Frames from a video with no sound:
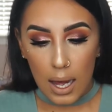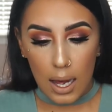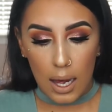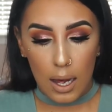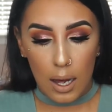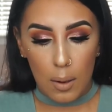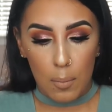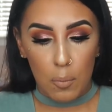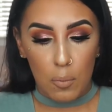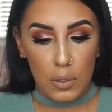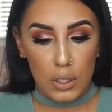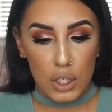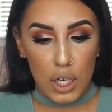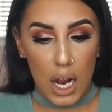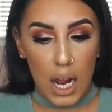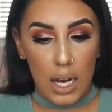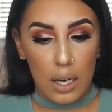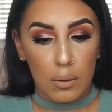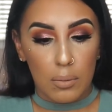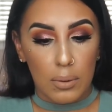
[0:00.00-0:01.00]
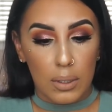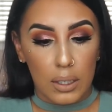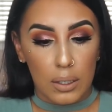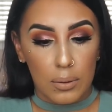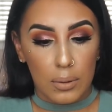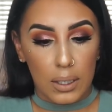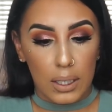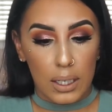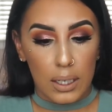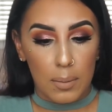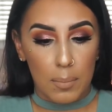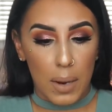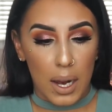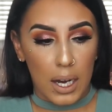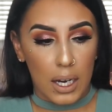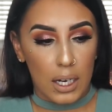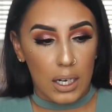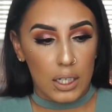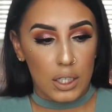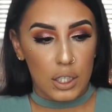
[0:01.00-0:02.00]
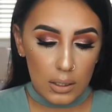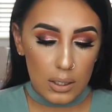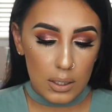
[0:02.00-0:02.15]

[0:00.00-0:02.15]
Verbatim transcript: um, which I really, really admired.